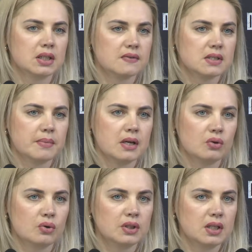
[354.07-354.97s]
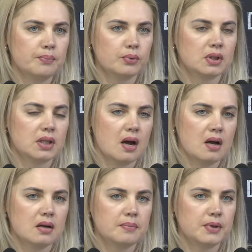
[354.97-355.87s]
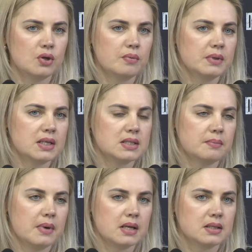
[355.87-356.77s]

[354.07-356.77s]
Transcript: We have also the